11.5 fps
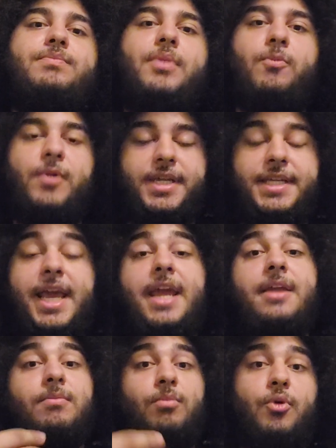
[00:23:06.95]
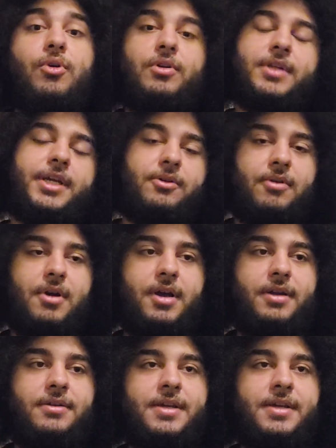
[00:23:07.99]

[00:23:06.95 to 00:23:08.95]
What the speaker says: but we gain more later on.